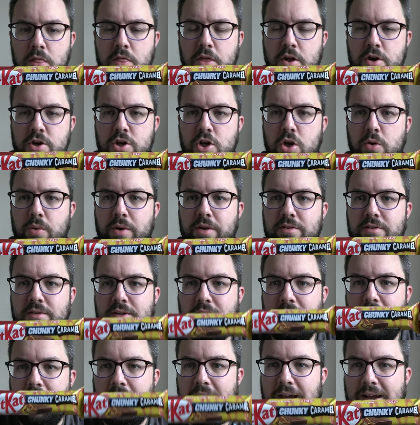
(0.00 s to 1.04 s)
The
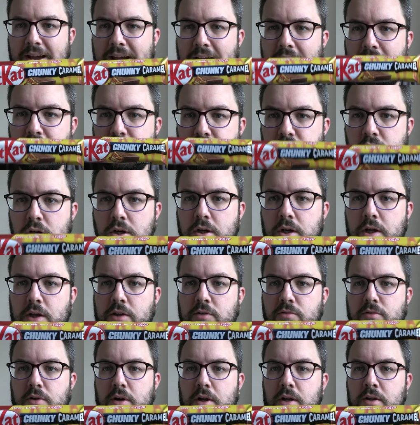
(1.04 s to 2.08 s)
newest Kit Kat Chunky
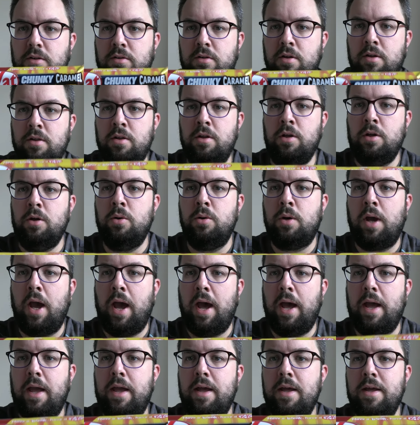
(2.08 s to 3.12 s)
is released in the
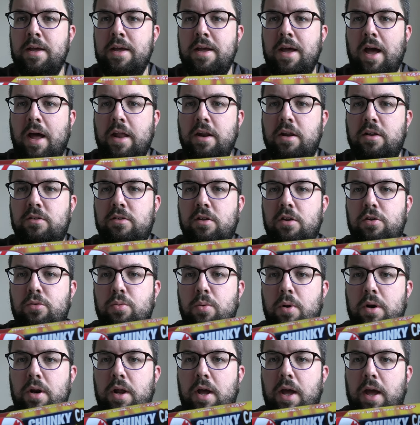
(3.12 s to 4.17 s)
UK, and it's
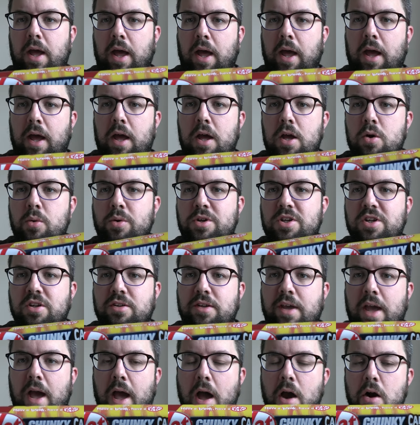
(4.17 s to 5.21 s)
this one here, which
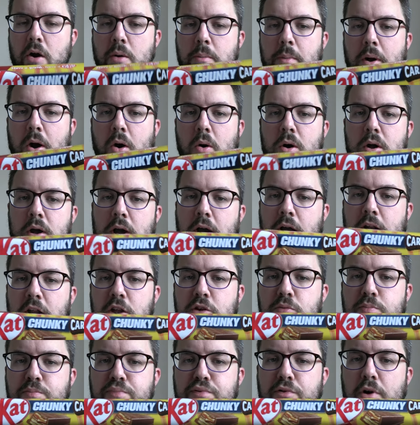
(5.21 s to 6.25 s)
is caramel, and
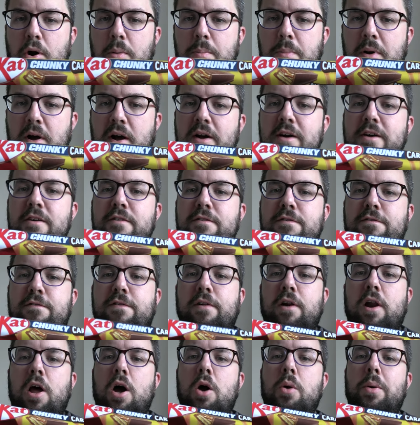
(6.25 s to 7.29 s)
it's proper
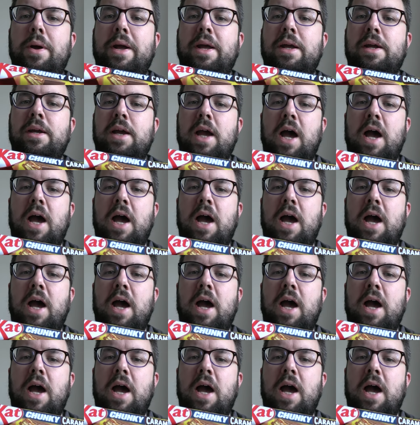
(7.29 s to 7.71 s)
flowing